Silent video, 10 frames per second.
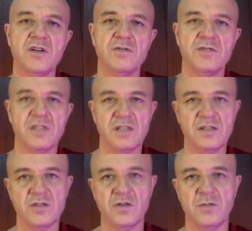of
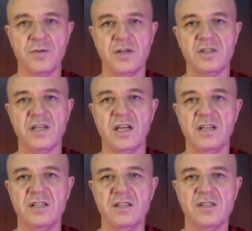schizoid
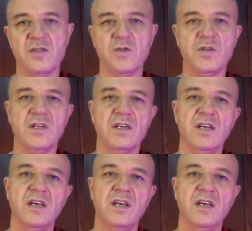personality disorder